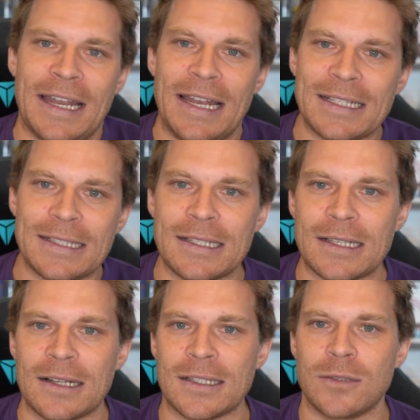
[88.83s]
and let's
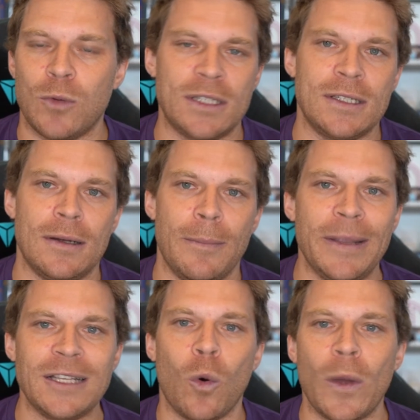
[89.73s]
discuss what
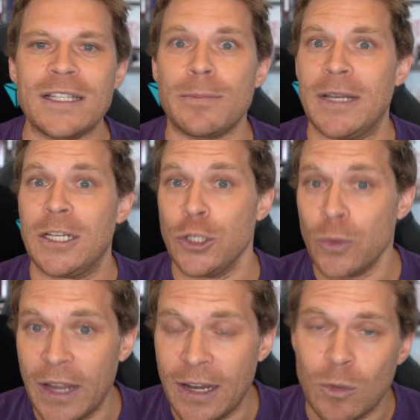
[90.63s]
Bitcoin's been
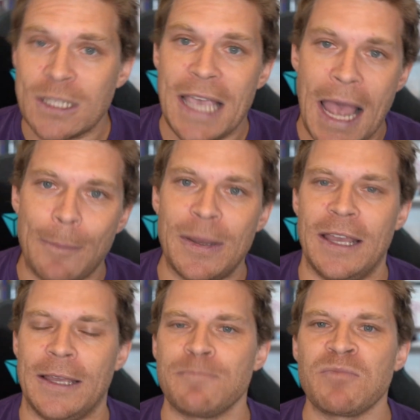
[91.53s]
doing, what's
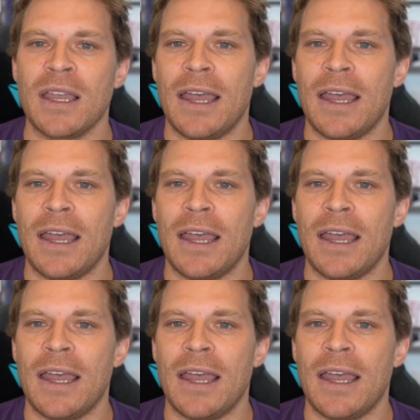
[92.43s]
happening,